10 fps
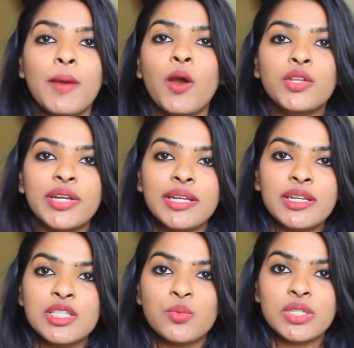
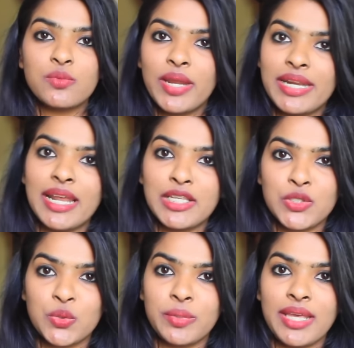orthodontist was very
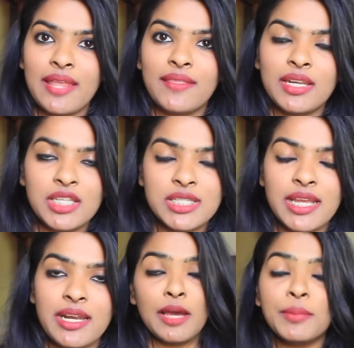nice to me, and then he said,